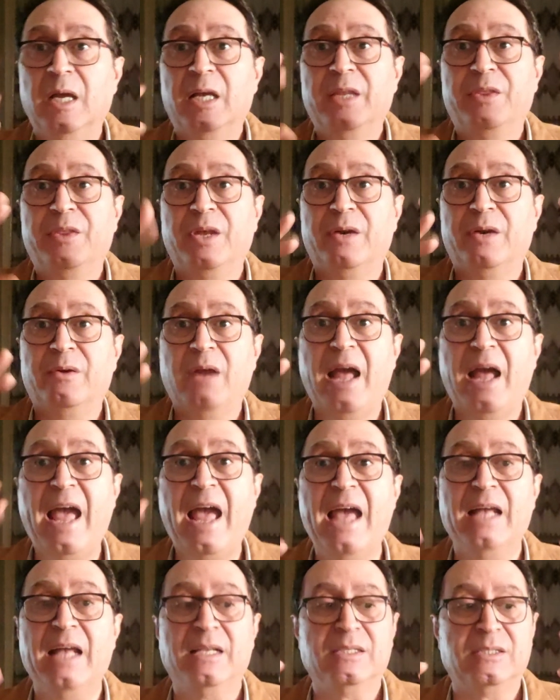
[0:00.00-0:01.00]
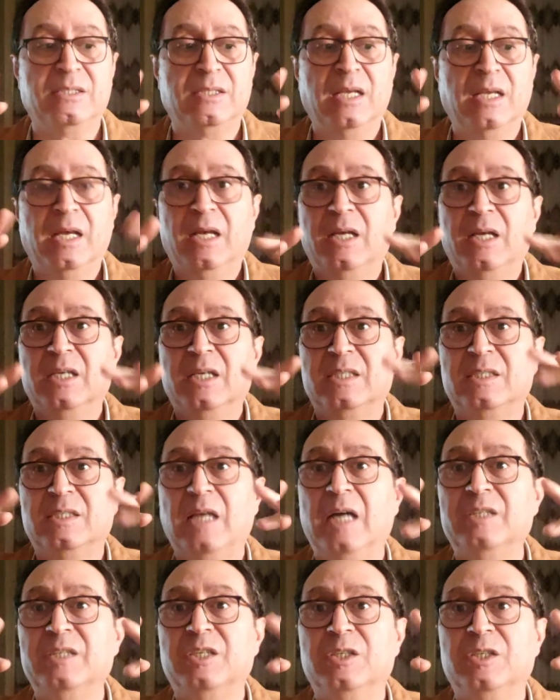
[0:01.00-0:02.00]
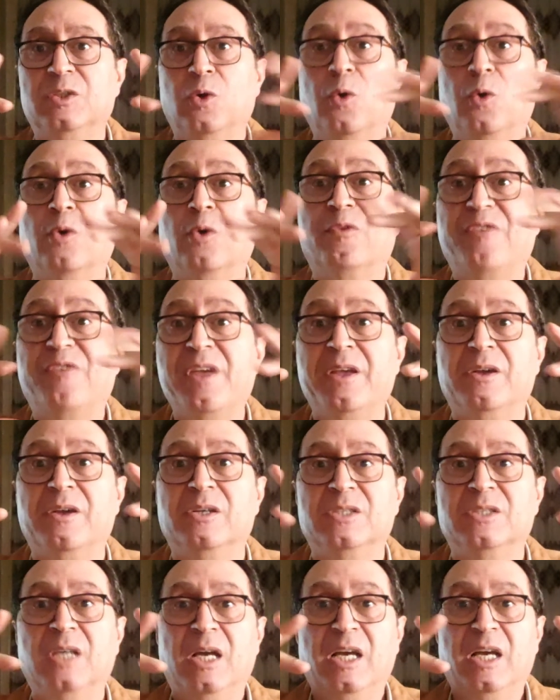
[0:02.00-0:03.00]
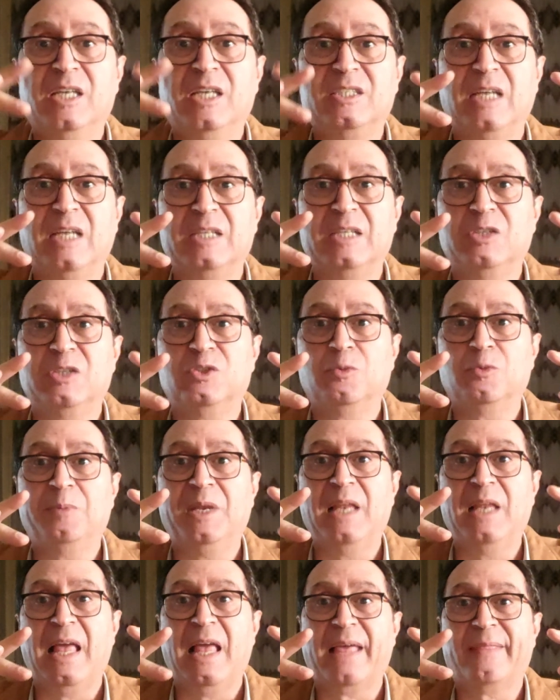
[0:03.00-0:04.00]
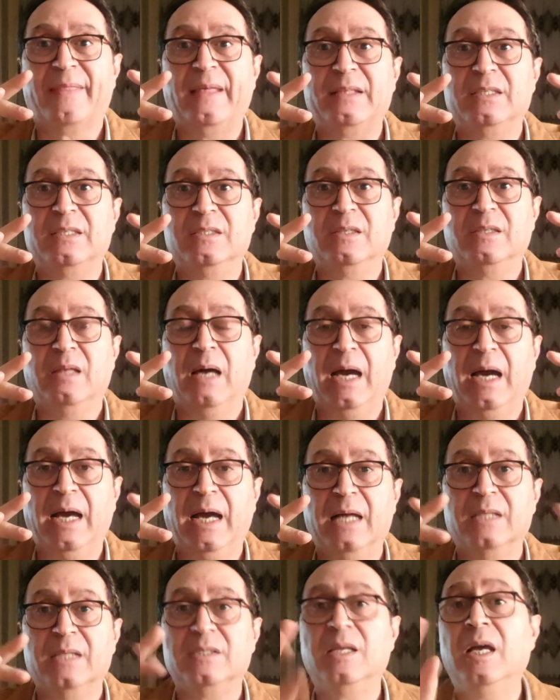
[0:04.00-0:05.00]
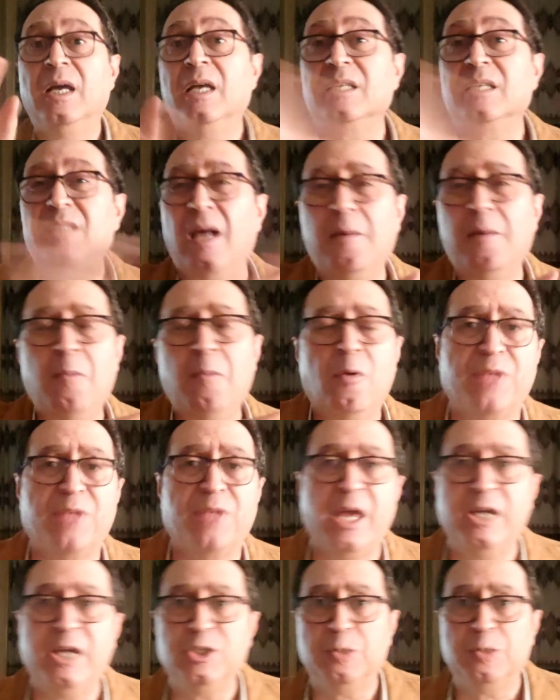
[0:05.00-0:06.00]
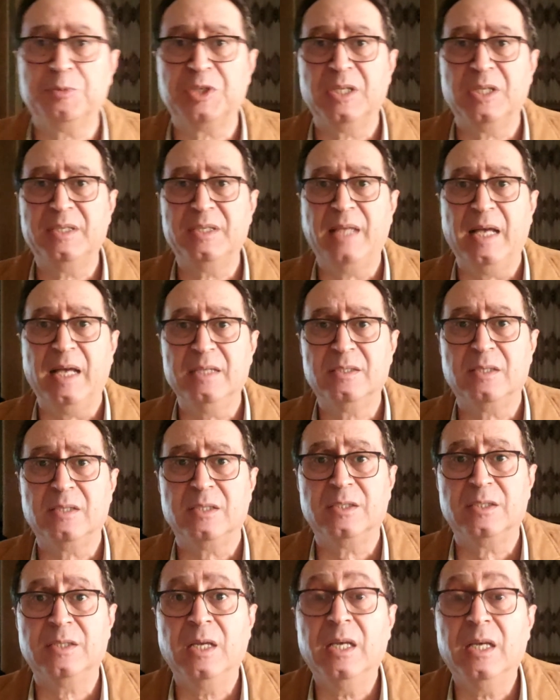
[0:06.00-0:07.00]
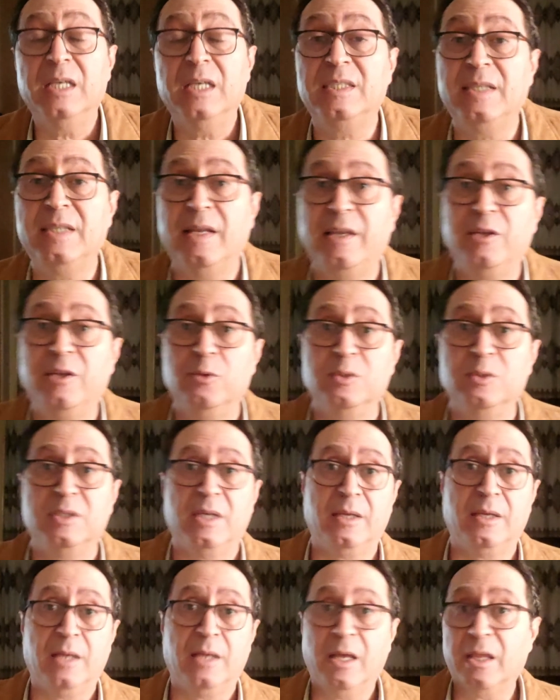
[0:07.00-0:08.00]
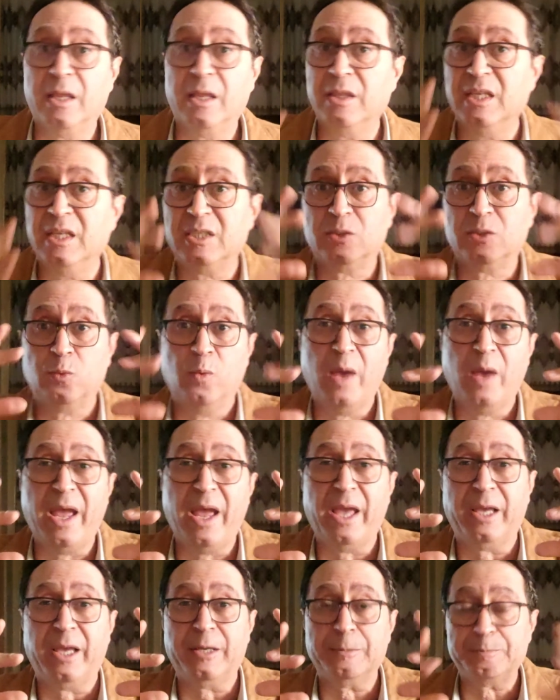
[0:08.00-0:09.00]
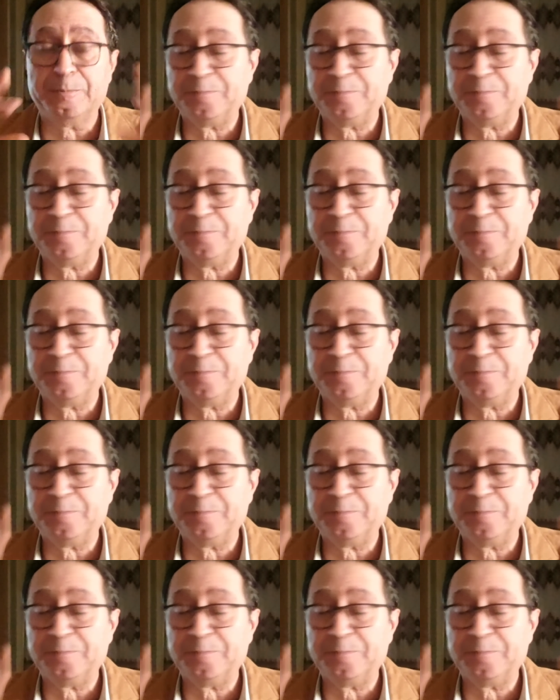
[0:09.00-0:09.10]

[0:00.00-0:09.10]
their hands started or fingers started to be like that in the end. Some of the Egyptian dancers is still using this way.